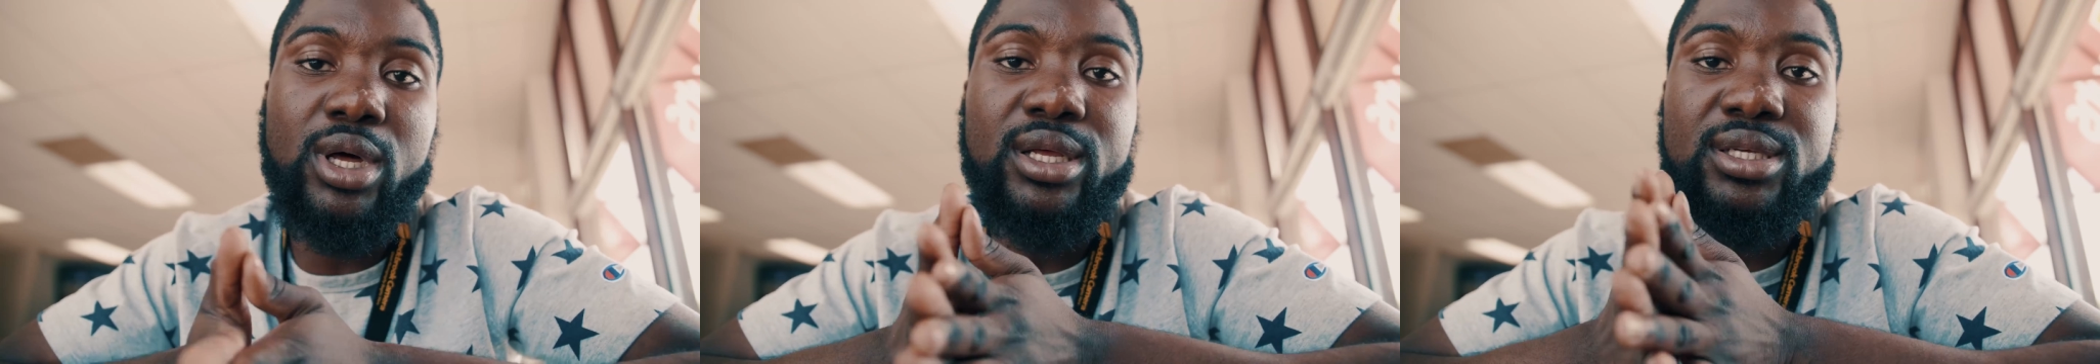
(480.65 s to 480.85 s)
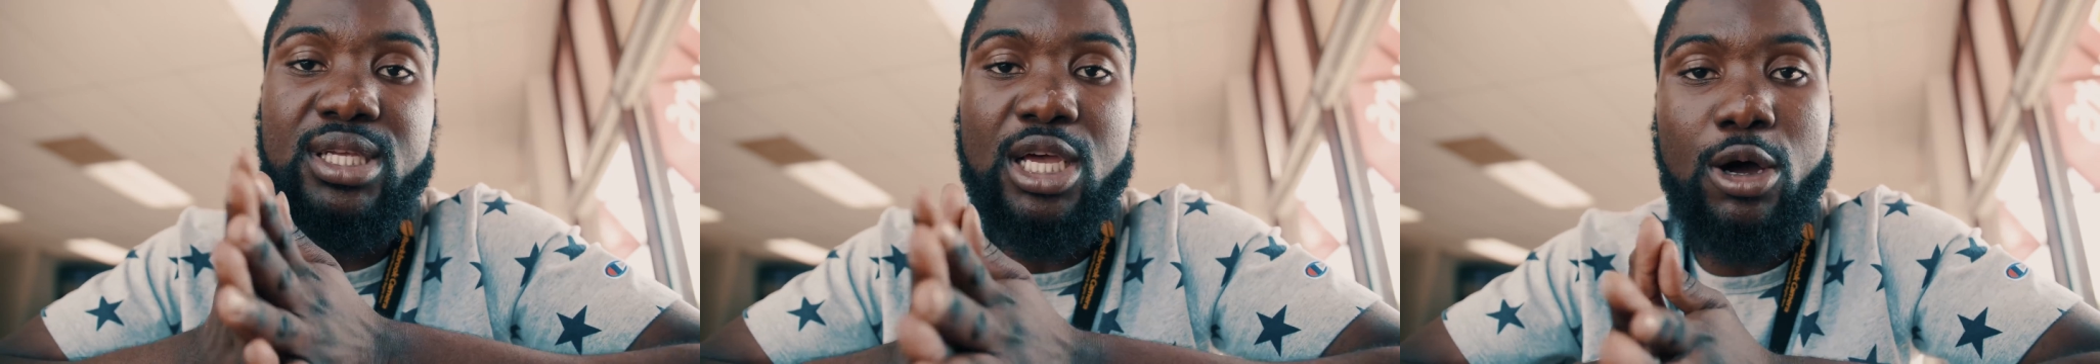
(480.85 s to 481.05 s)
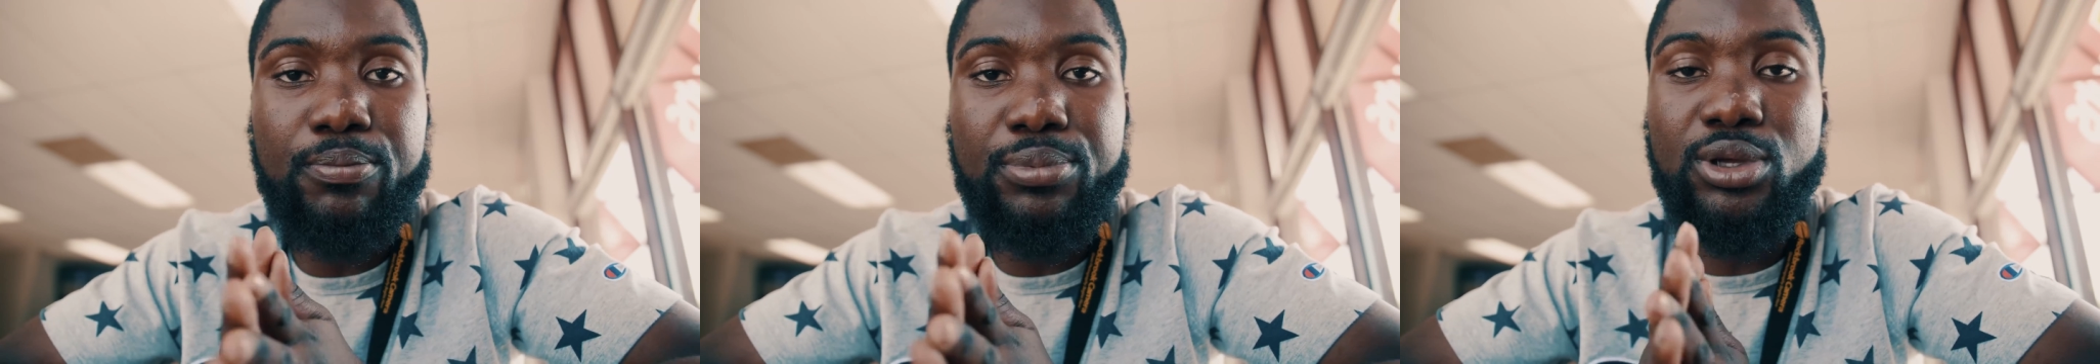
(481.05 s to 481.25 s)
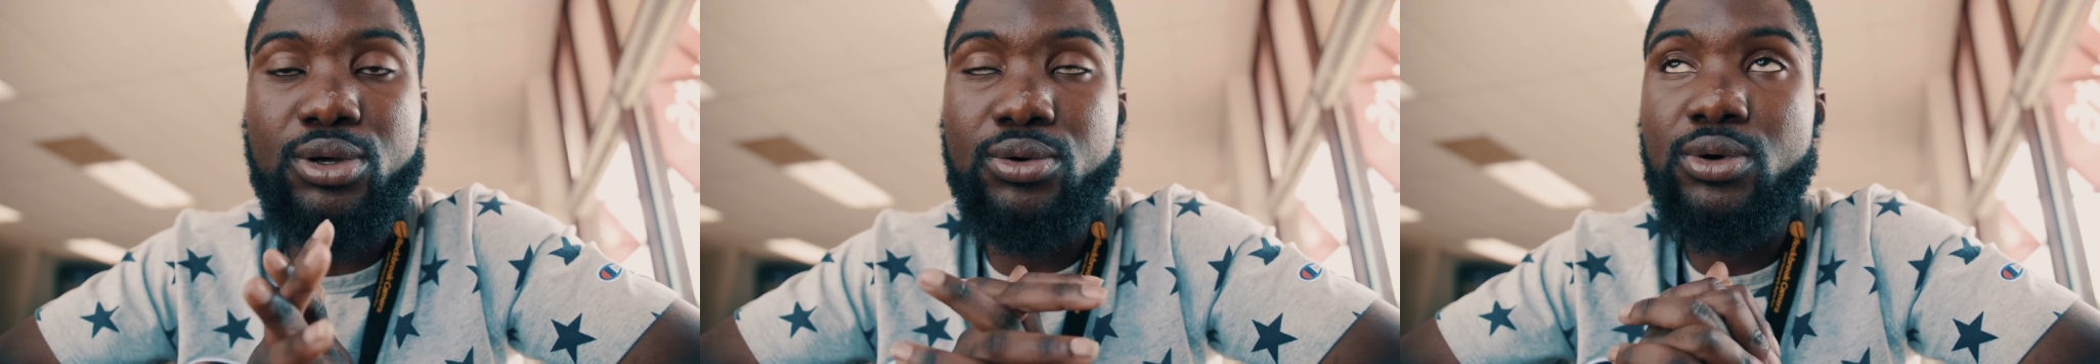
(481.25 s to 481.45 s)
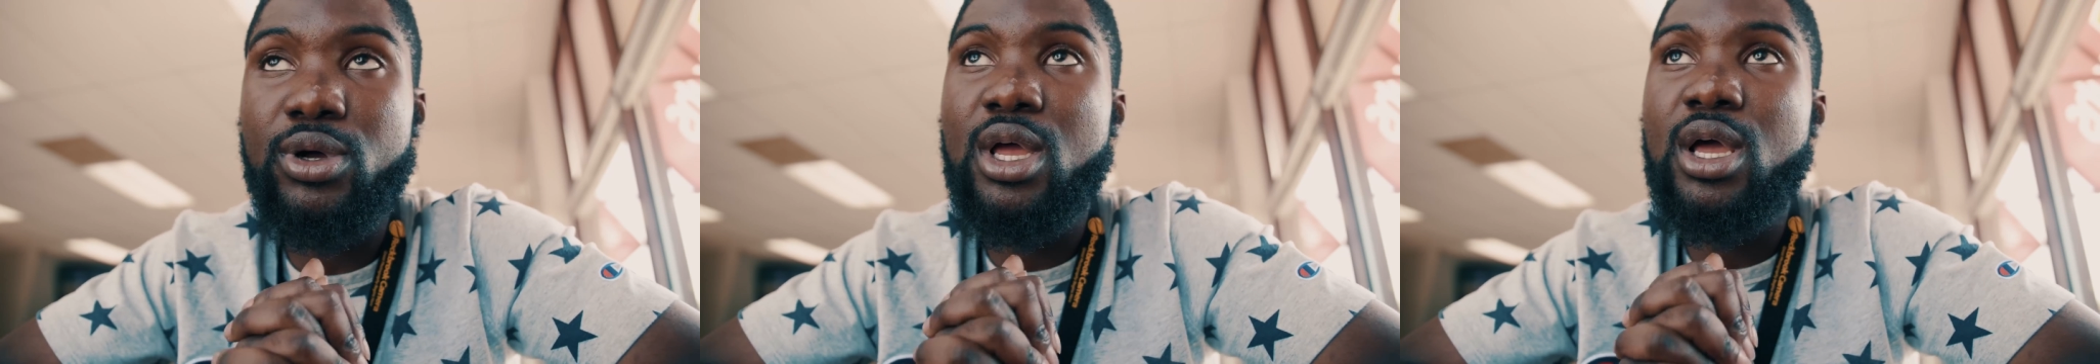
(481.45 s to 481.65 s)
well as help
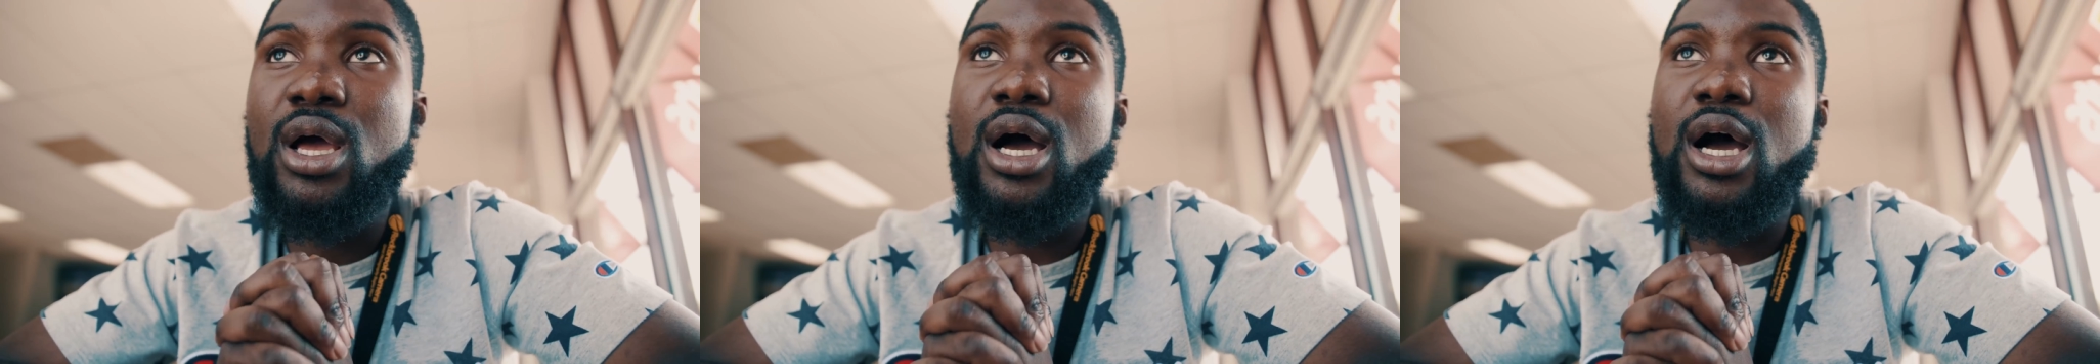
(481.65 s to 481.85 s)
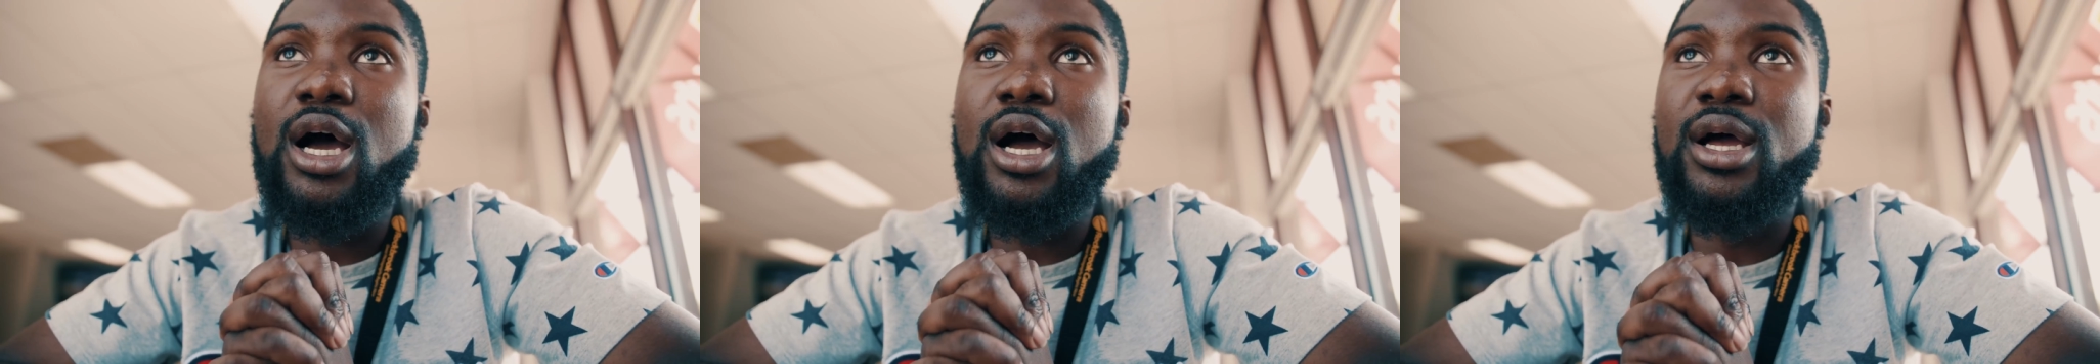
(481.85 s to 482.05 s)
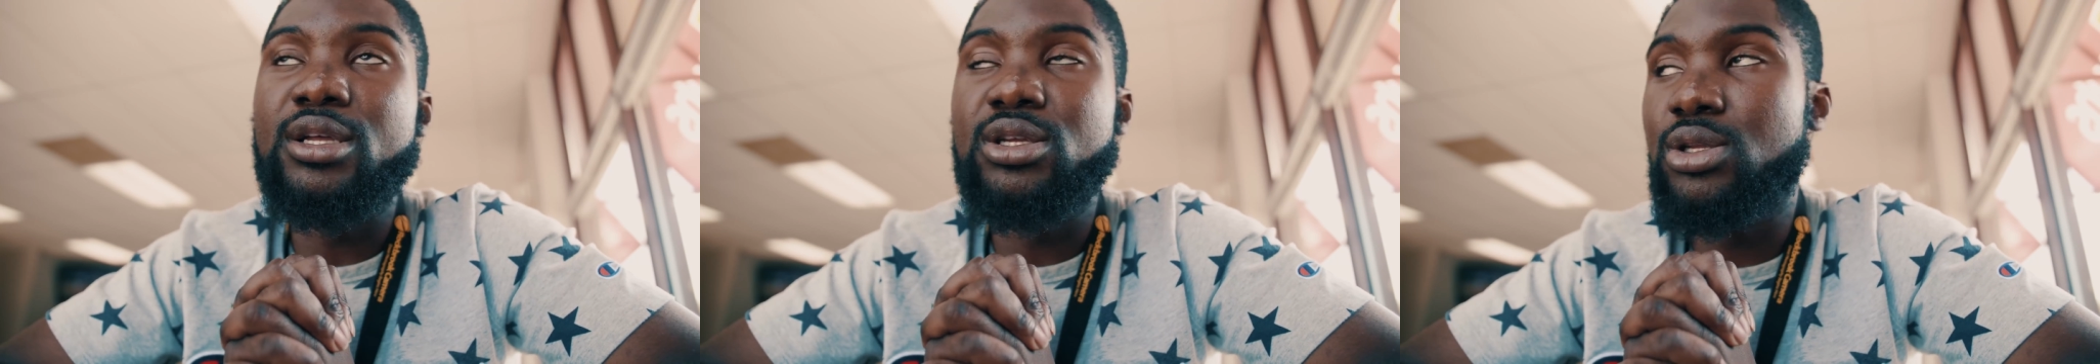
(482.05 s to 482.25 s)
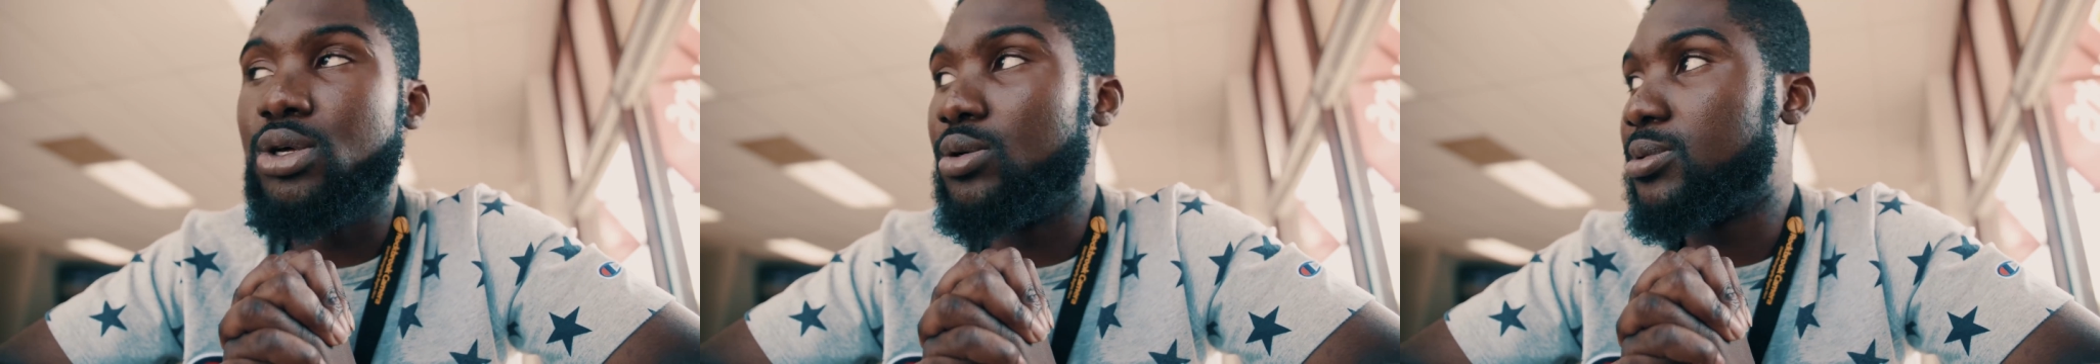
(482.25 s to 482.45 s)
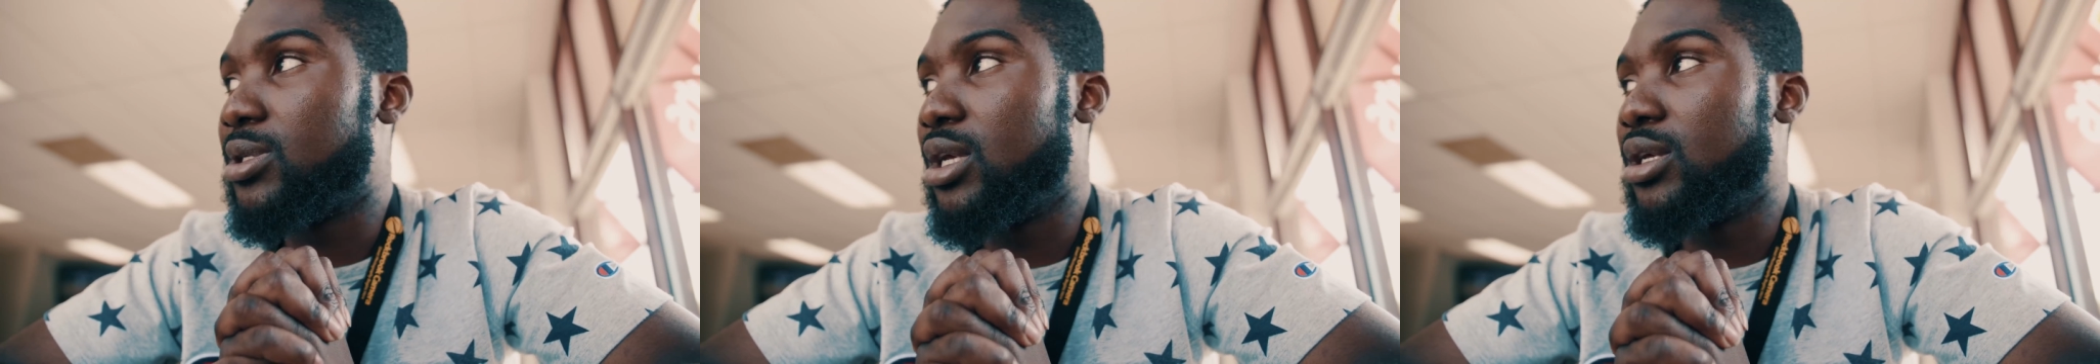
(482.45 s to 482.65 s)
you. You
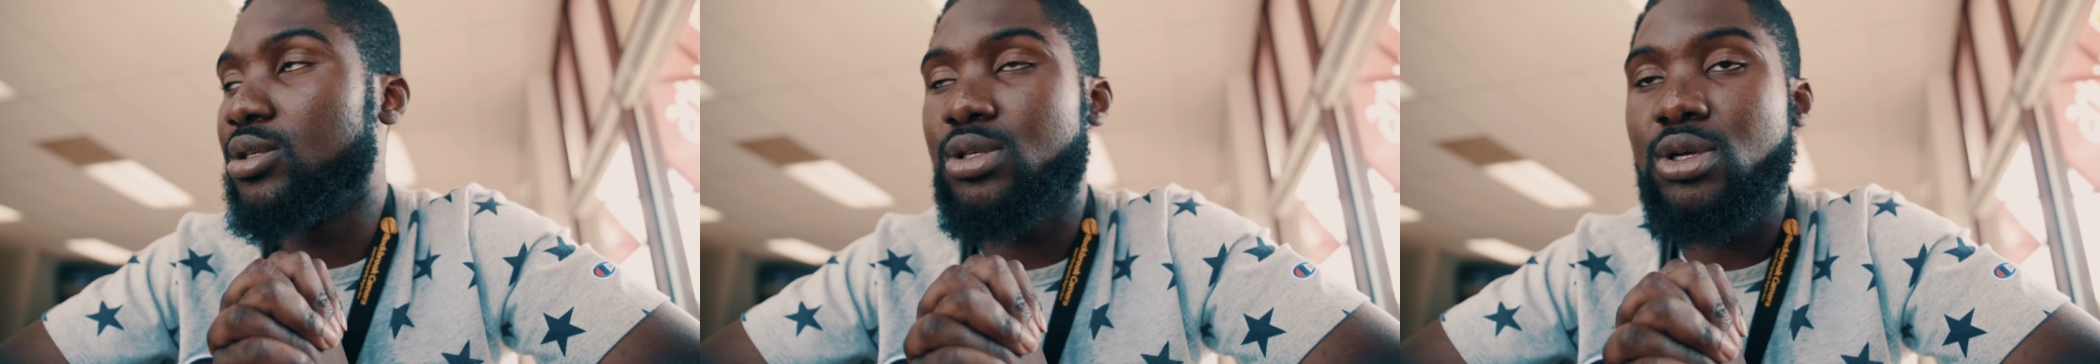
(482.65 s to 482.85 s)
know what I'm saying?